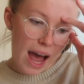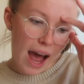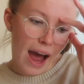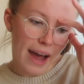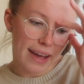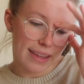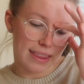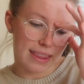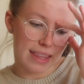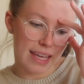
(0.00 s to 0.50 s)

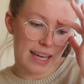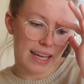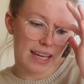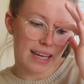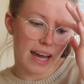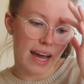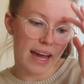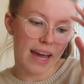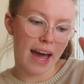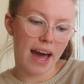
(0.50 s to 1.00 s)
I
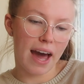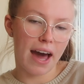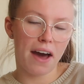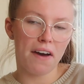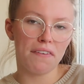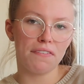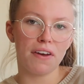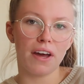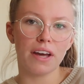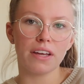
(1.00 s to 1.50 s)
think I
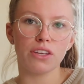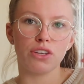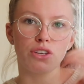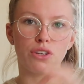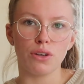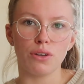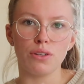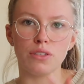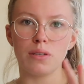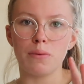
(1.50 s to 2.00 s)
have a
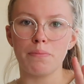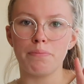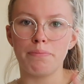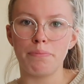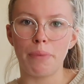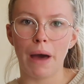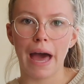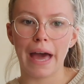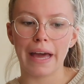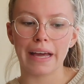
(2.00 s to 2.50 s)
good
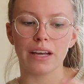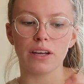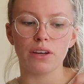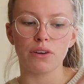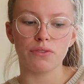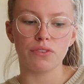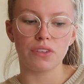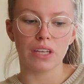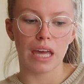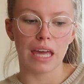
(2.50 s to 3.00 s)
bank
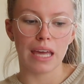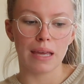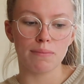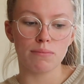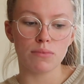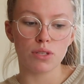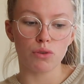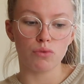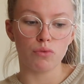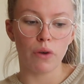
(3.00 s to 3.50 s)
of
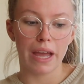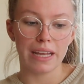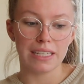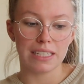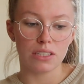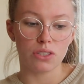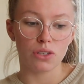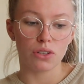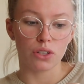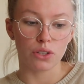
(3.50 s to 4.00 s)
games
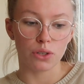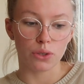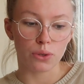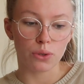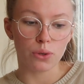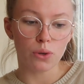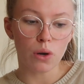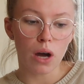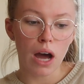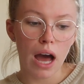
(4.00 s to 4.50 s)
ready to
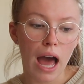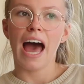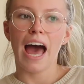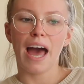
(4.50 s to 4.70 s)
go.